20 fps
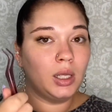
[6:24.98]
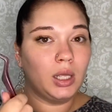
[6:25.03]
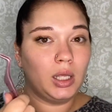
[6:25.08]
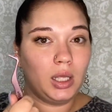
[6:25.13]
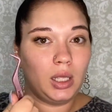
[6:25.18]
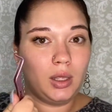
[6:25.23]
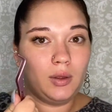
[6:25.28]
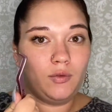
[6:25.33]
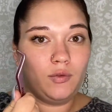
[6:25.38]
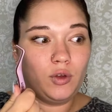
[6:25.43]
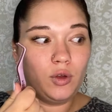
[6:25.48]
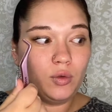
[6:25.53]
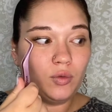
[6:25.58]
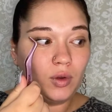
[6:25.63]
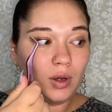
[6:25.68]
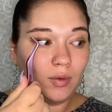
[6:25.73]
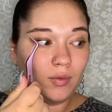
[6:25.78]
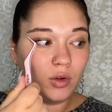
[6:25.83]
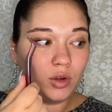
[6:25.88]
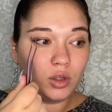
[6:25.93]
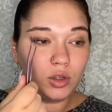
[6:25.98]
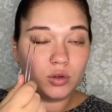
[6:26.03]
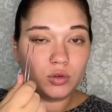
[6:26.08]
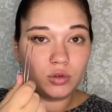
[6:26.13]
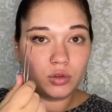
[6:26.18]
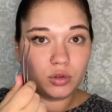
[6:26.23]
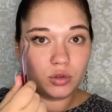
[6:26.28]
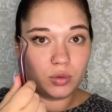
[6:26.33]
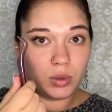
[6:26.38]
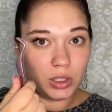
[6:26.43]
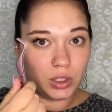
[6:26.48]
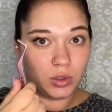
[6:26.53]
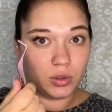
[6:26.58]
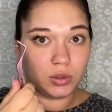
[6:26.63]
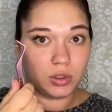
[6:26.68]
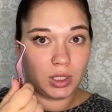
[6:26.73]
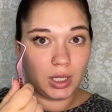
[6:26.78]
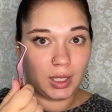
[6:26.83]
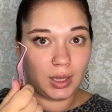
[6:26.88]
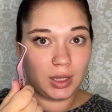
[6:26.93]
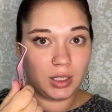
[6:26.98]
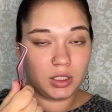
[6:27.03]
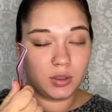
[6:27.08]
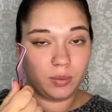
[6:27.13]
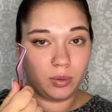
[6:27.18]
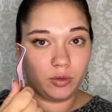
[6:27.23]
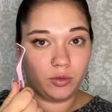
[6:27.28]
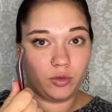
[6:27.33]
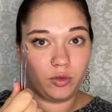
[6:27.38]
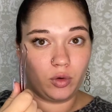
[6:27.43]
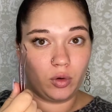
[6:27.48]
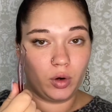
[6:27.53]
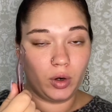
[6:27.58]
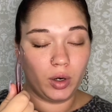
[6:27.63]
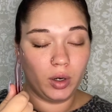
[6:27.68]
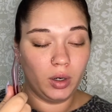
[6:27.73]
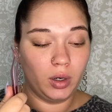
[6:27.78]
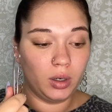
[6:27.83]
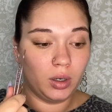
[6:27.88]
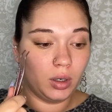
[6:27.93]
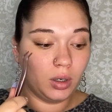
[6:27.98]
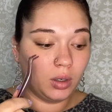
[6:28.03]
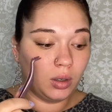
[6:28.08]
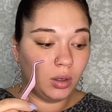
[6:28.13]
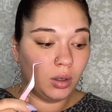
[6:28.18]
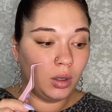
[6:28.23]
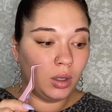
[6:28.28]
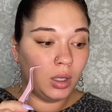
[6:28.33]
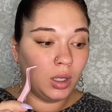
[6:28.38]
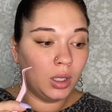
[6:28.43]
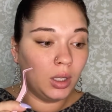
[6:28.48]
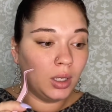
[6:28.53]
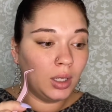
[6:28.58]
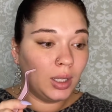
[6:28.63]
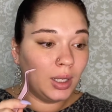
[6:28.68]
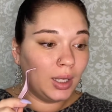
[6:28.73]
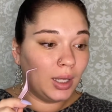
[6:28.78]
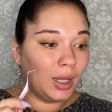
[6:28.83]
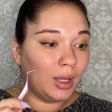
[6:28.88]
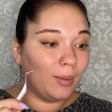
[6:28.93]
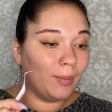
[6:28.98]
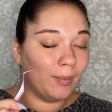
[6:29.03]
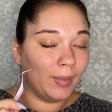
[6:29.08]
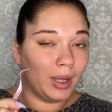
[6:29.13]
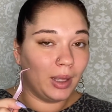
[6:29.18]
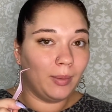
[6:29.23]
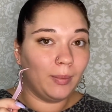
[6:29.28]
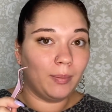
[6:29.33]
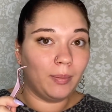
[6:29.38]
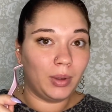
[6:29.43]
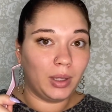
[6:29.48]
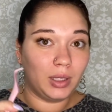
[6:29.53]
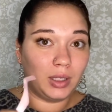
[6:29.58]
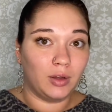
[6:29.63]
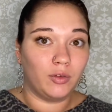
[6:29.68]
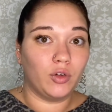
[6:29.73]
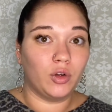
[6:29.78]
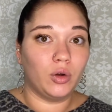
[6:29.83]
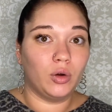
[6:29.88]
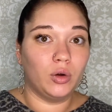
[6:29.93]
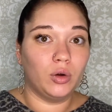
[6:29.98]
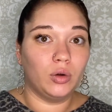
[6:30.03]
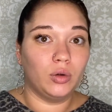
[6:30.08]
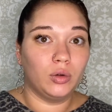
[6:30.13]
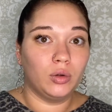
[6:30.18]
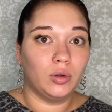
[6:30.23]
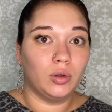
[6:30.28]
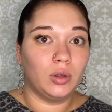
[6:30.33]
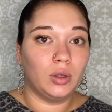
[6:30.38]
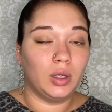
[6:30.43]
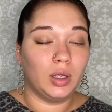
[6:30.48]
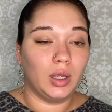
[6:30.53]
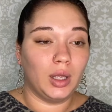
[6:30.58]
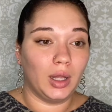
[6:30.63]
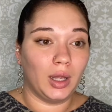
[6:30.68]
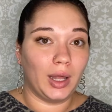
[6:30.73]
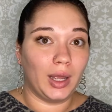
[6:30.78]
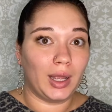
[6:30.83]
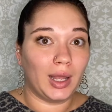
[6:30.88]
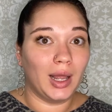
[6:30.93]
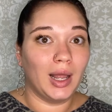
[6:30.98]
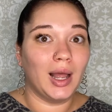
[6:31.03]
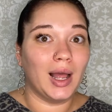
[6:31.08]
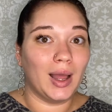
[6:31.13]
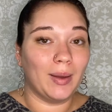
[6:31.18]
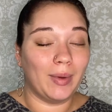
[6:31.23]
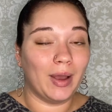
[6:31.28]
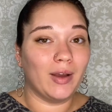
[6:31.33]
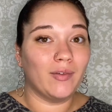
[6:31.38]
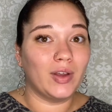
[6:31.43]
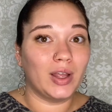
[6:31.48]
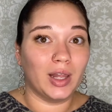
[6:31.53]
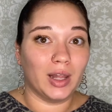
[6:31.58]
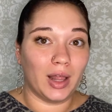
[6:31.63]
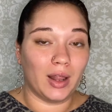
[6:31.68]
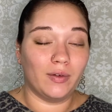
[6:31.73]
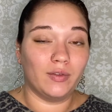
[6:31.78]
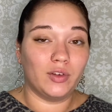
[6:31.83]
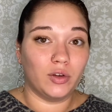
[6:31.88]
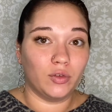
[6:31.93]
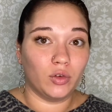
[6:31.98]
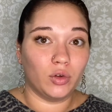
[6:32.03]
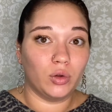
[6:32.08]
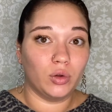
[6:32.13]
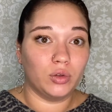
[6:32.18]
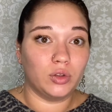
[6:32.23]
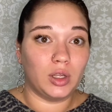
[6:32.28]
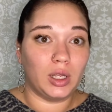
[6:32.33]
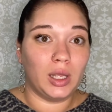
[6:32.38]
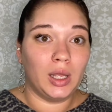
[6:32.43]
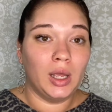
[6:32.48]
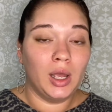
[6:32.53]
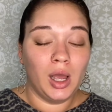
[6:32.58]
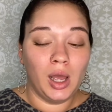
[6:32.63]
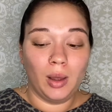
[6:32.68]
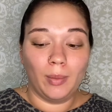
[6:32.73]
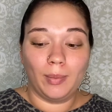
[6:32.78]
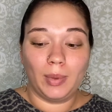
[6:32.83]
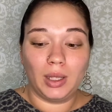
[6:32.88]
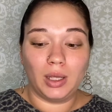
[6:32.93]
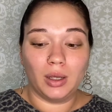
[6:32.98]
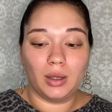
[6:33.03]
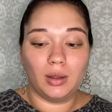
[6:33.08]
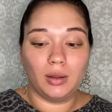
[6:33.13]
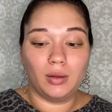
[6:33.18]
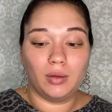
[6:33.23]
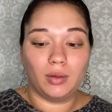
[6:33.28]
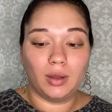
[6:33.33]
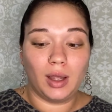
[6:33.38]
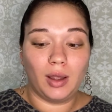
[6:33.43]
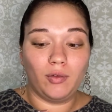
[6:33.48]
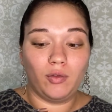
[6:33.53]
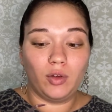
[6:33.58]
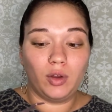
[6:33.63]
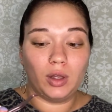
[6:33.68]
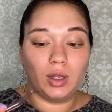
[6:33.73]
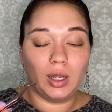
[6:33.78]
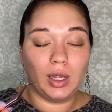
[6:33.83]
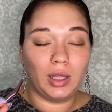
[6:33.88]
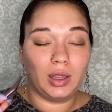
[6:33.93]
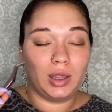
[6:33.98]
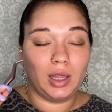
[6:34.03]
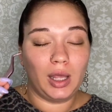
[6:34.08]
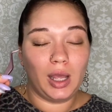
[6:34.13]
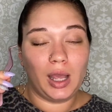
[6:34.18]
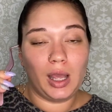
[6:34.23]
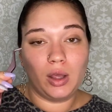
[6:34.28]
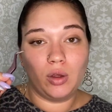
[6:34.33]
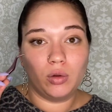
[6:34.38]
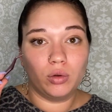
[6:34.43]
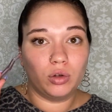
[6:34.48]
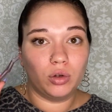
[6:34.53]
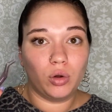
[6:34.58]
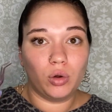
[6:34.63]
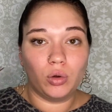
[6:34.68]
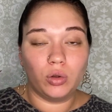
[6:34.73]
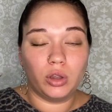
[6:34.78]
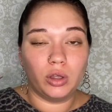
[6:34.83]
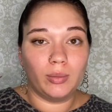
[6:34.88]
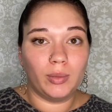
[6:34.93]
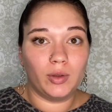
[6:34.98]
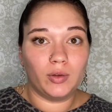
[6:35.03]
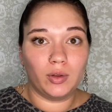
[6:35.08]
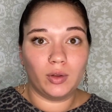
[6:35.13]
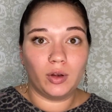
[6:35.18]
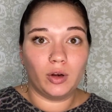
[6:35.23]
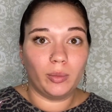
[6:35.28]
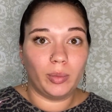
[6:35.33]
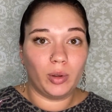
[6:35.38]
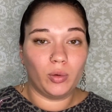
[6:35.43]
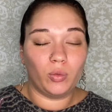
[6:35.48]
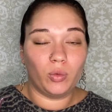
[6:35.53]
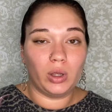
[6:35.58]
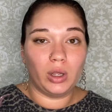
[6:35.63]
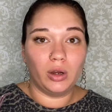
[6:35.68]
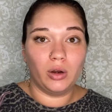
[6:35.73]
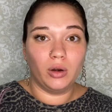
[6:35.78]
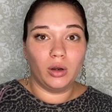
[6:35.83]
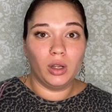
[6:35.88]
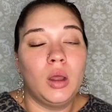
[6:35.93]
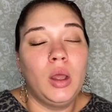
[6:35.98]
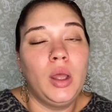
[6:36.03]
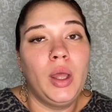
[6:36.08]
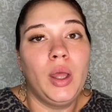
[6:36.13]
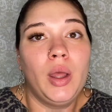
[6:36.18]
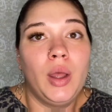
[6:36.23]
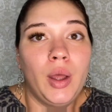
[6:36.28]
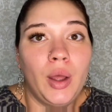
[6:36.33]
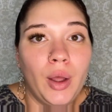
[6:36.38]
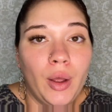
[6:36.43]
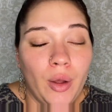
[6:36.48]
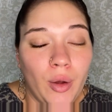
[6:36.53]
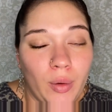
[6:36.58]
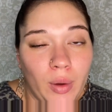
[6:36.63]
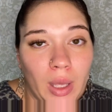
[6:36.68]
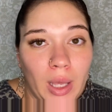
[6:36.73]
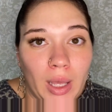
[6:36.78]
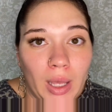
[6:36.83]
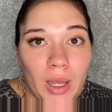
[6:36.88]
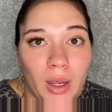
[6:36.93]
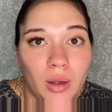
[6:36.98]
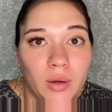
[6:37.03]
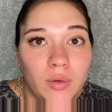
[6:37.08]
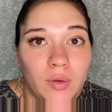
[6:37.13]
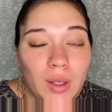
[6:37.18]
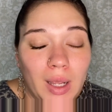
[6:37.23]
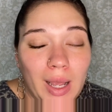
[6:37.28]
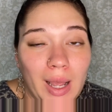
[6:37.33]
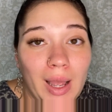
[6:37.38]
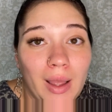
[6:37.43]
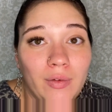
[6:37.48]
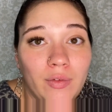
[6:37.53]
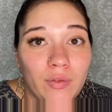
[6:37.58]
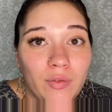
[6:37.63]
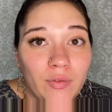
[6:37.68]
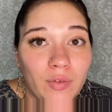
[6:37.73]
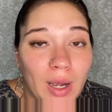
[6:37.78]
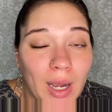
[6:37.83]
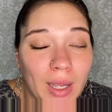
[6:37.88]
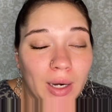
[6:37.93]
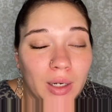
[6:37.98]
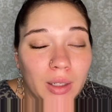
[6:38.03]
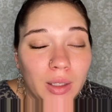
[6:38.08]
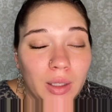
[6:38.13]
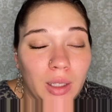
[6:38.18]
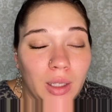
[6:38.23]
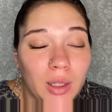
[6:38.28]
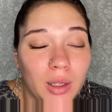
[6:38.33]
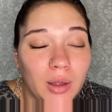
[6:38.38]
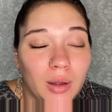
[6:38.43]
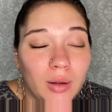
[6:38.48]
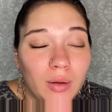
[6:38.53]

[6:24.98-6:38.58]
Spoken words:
if you've never used tweezers like this before, it might be difficult. Like, I'm having a lot of difficulty because I feel like the angle to hold them is a little bit weird. Okay, guys, I finally